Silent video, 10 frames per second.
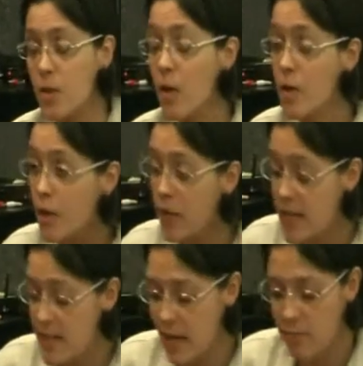Or another
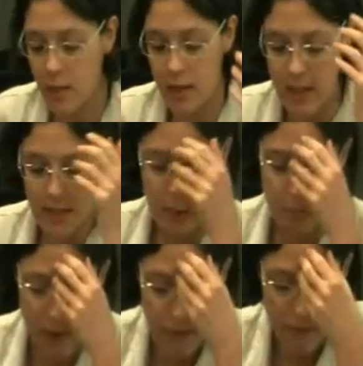example that I'm
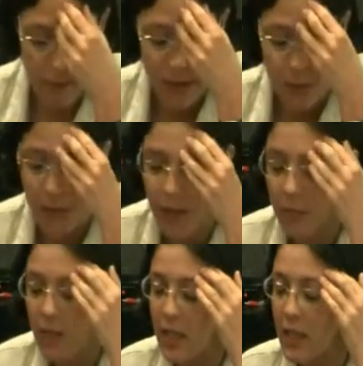very familiar with
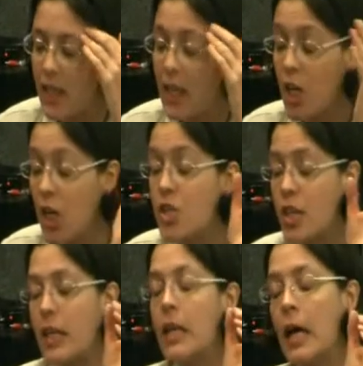in, in London